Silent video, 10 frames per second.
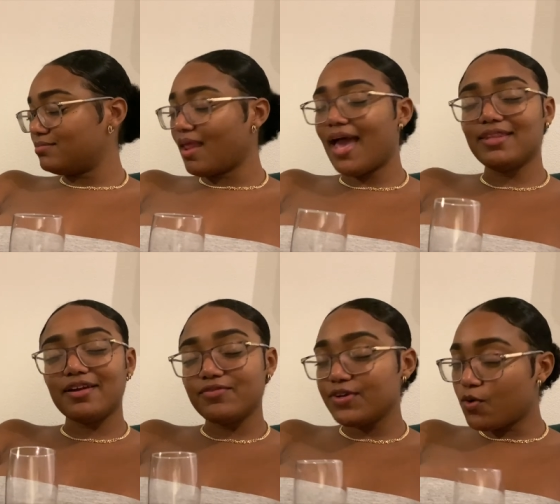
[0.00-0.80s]
i
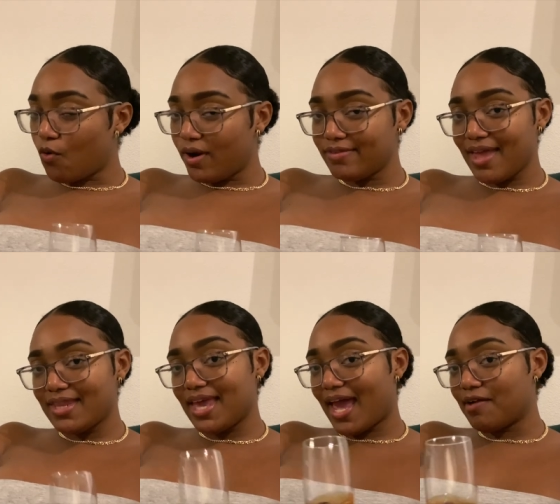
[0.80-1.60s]
didn't record at
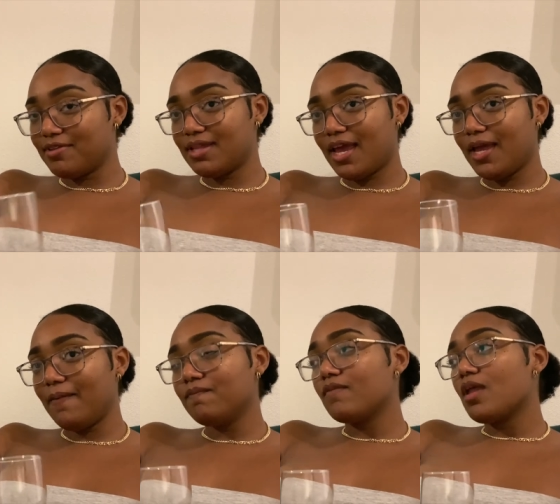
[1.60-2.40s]
the end of the day
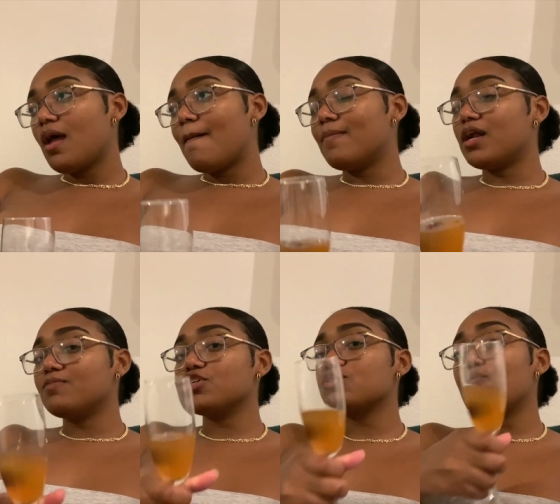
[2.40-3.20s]
but i'm
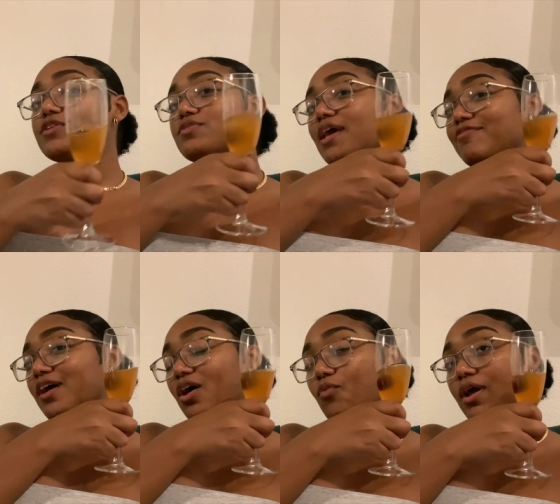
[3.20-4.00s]
just going to give
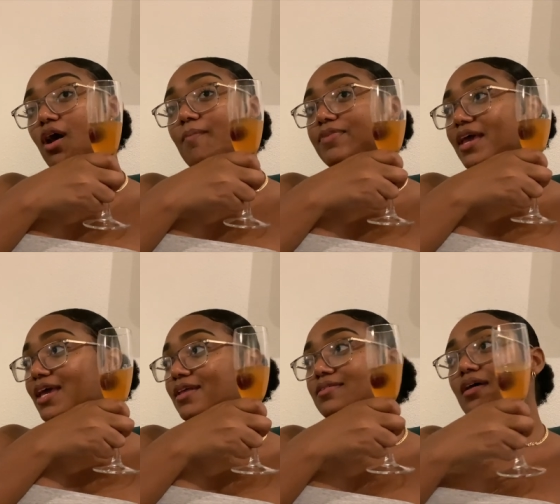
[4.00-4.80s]
y'all a quick
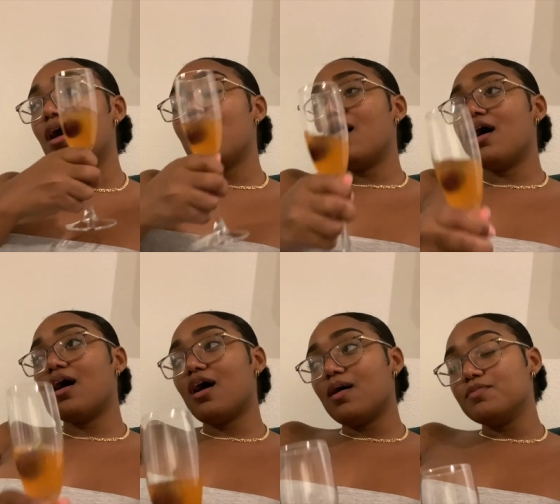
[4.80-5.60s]
update
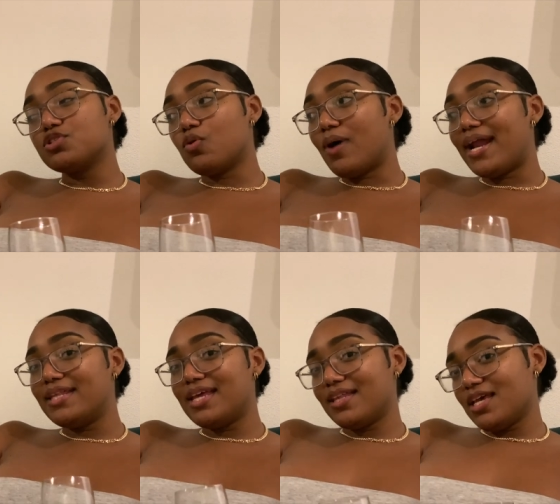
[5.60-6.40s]
um so what i
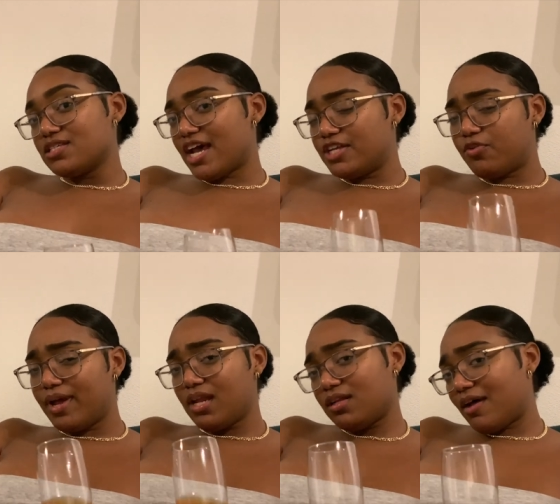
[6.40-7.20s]
did is i
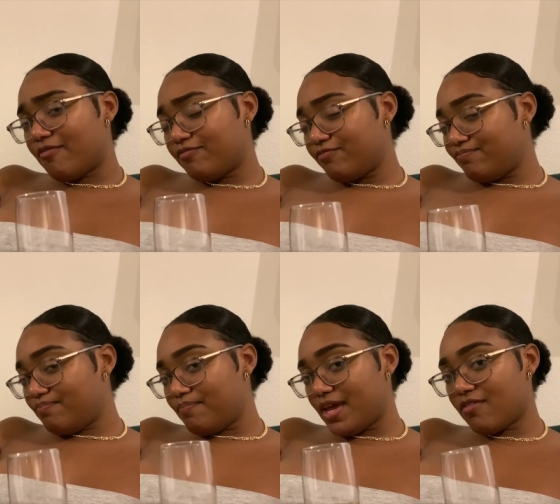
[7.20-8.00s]
created a
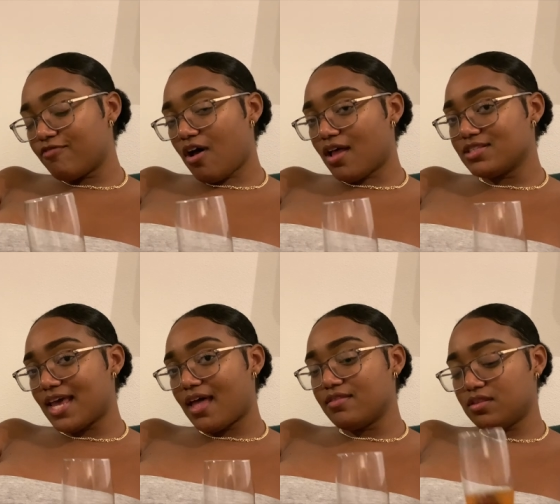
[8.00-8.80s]
bit of
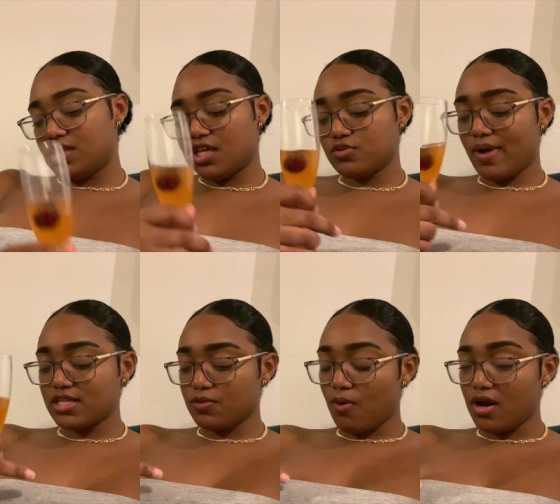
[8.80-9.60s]
content this
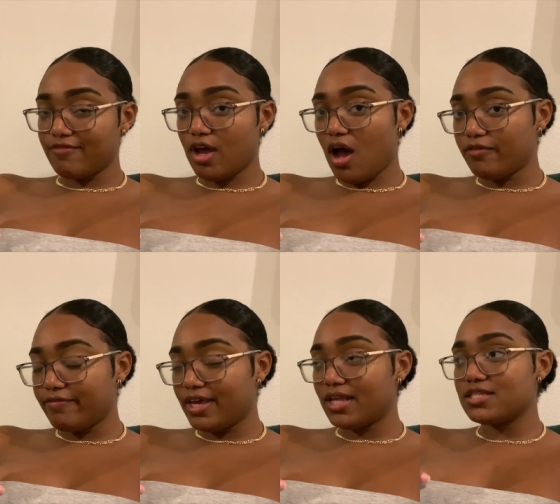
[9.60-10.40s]
was one of the
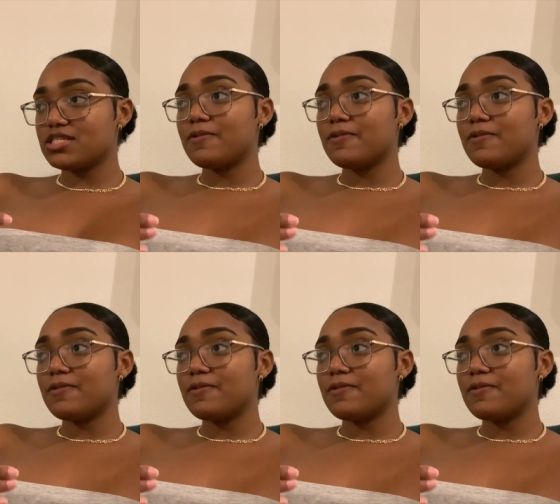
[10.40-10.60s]
outfits